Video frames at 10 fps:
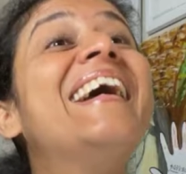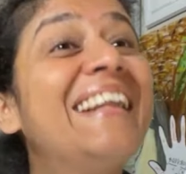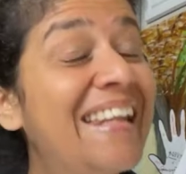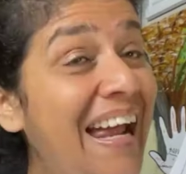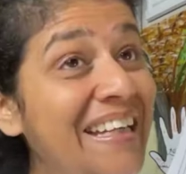
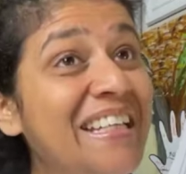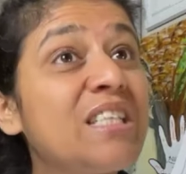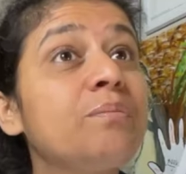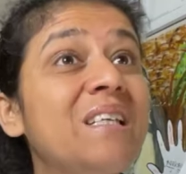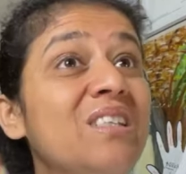
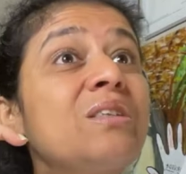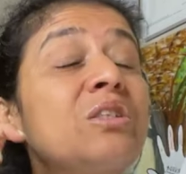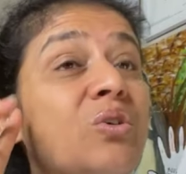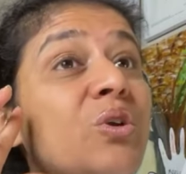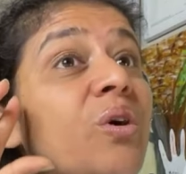Latissimus. So
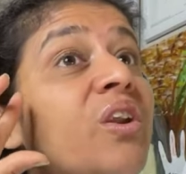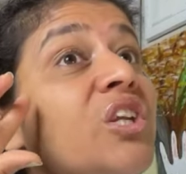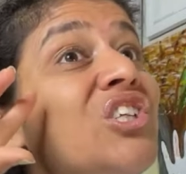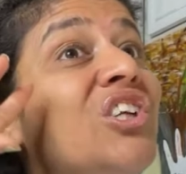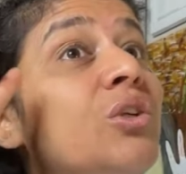you are
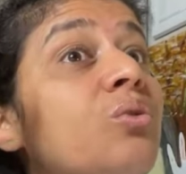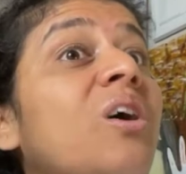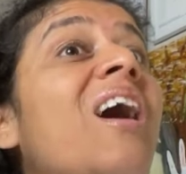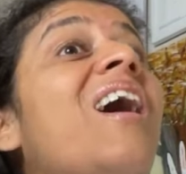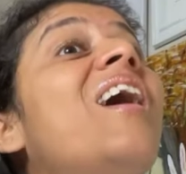reaching to the
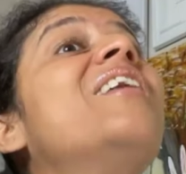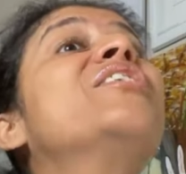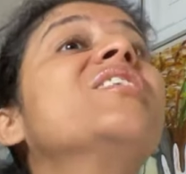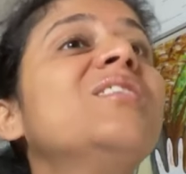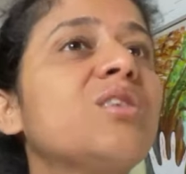heart
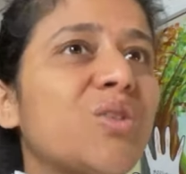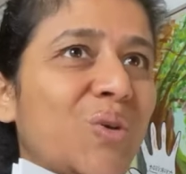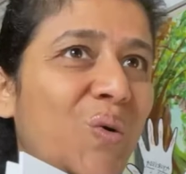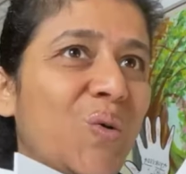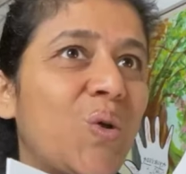
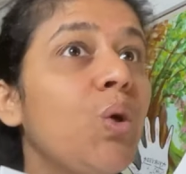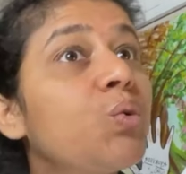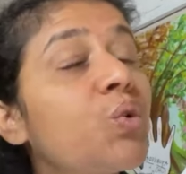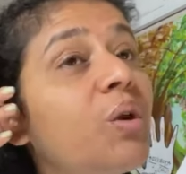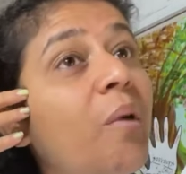also. So
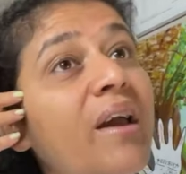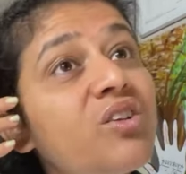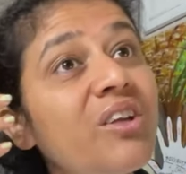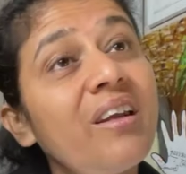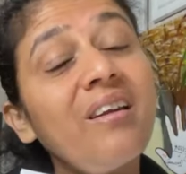
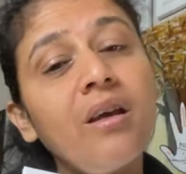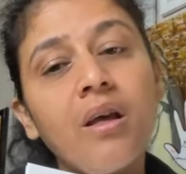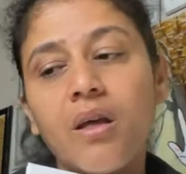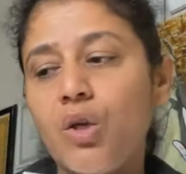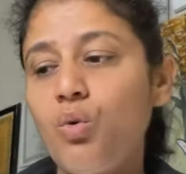imagine
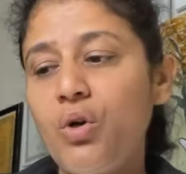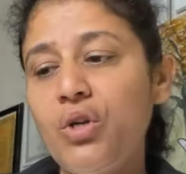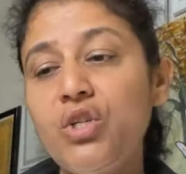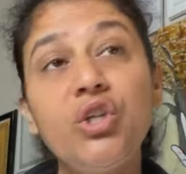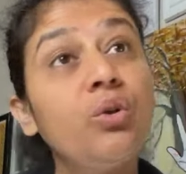you are
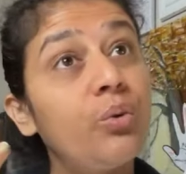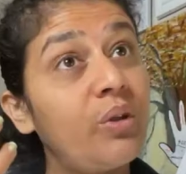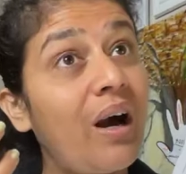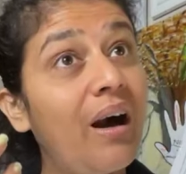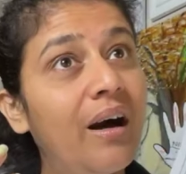reaching to the
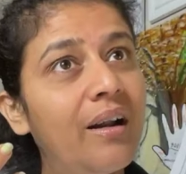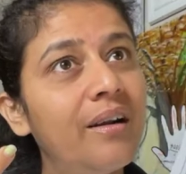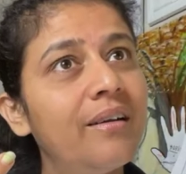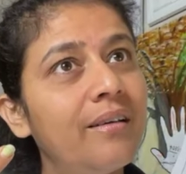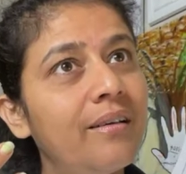heart,
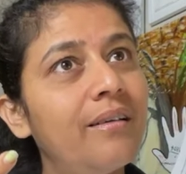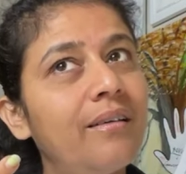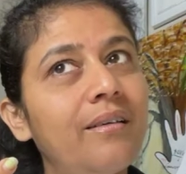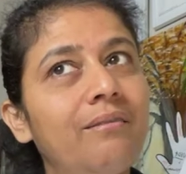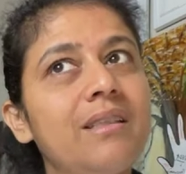
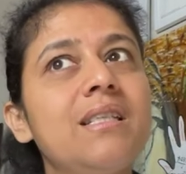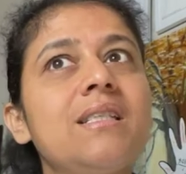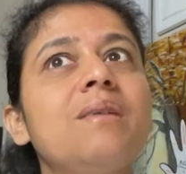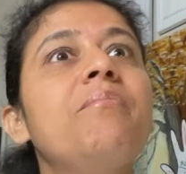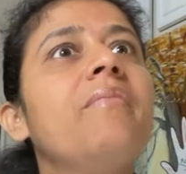which is
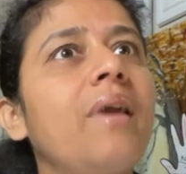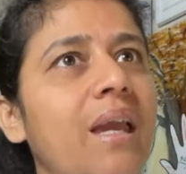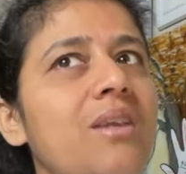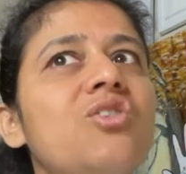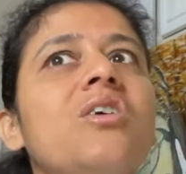
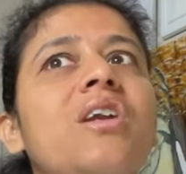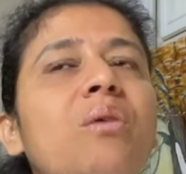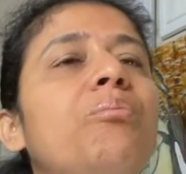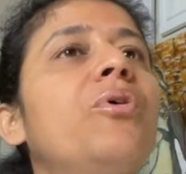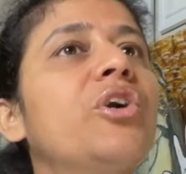
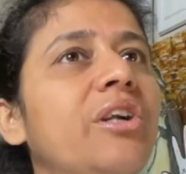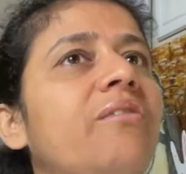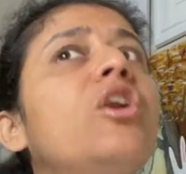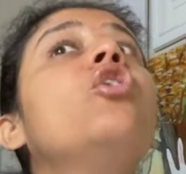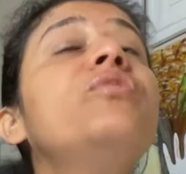one
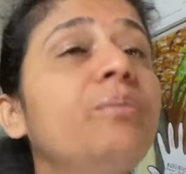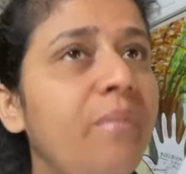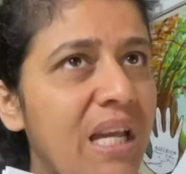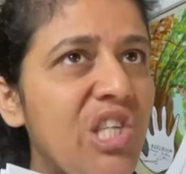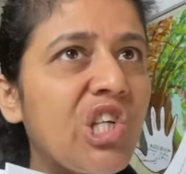of the
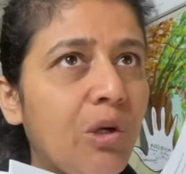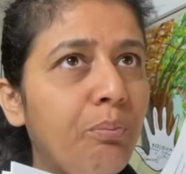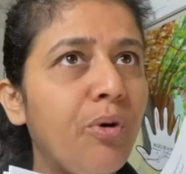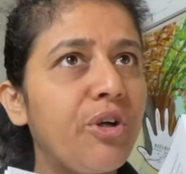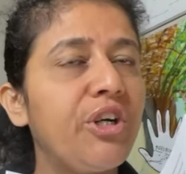major
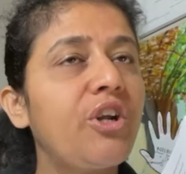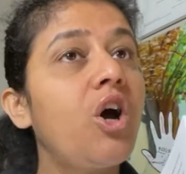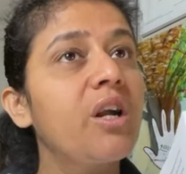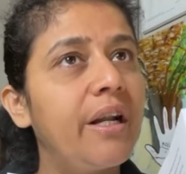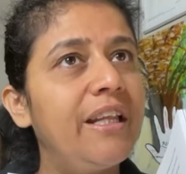important
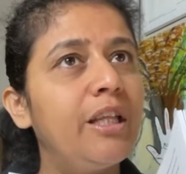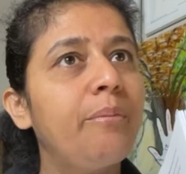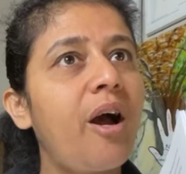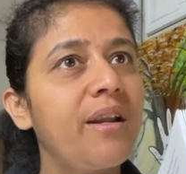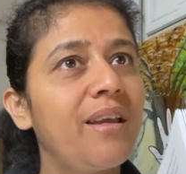organ in the
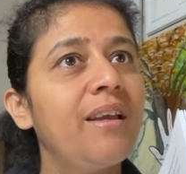body.